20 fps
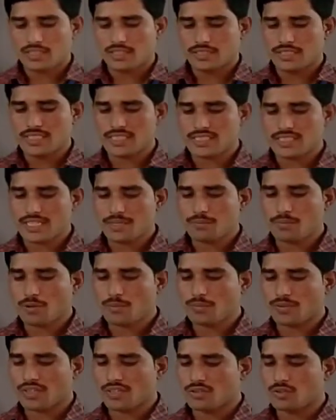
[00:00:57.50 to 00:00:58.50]
This type
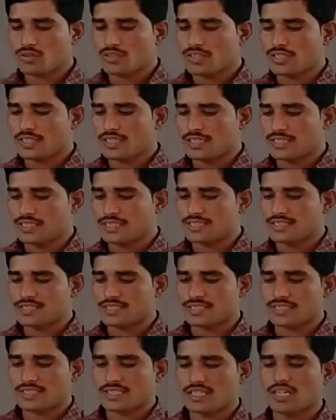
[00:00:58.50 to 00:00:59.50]
of corrosion
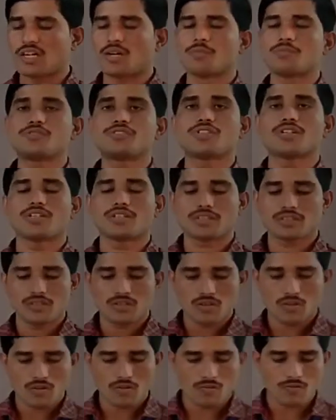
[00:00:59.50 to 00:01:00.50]
is
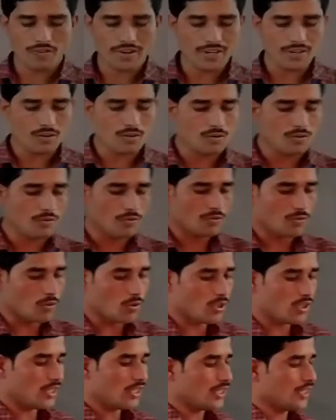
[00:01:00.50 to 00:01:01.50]
observed when
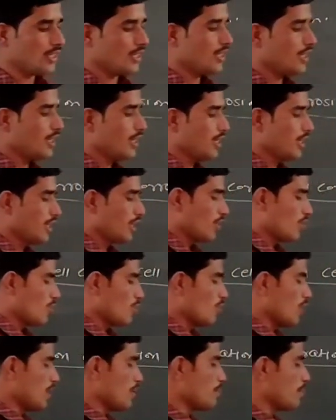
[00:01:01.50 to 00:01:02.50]
only
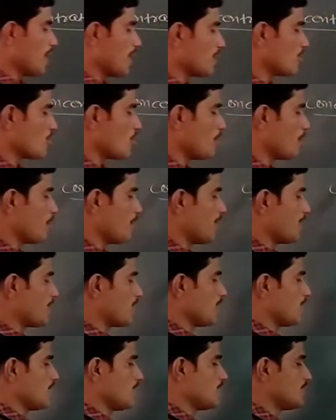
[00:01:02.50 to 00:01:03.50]
one part of
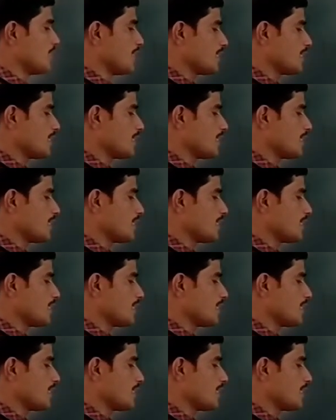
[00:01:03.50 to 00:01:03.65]
metal is